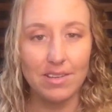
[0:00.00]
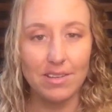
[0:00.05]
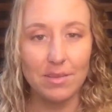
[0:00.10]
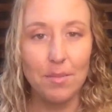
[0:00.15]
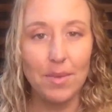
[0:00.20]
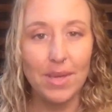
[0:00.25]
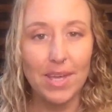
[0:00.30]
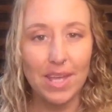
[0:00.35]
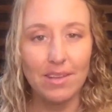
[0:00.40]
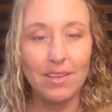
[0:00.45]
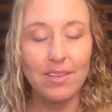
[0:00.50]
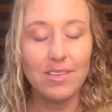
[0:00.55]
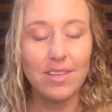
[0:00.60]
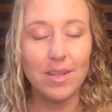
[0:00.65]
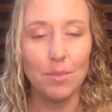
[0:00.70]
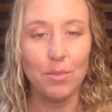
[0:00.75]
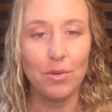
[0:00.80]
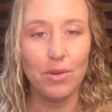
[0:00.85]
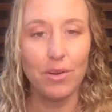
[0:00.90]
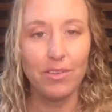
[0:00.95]
I'm making these
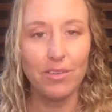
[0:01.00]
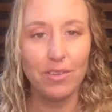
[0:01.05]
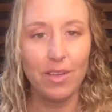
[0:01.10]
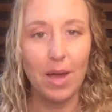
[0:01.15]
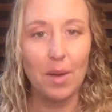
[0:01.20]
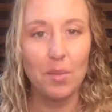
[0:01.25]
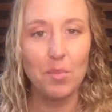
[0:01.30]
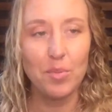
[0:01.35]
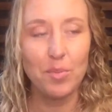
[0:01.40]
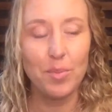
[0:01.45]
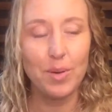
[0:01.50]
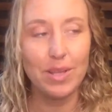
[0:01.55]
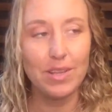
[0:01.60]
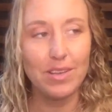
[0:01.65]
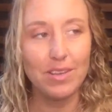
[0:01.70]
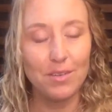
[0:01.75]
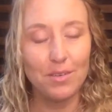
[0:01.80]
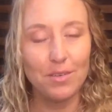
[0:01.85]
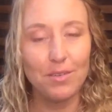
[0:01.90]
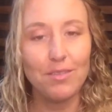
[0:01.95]
numbers up,
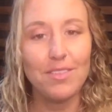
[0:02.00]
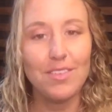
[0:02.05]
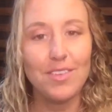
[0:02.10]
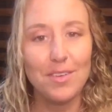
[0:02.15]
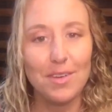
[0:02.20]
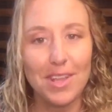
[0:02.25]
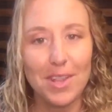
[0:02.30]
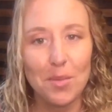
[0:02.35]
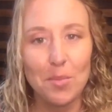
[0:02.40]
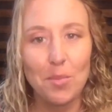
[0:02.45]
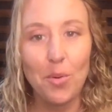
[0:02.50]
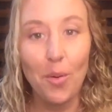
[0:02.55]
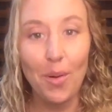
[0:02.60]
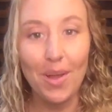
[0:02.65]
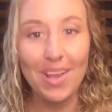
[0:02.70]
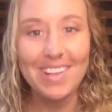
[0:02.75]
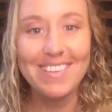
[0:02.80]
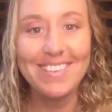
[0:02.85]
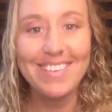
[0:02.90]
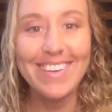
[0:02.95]
but you get the
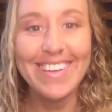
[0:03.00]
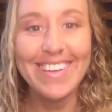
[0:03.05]
point.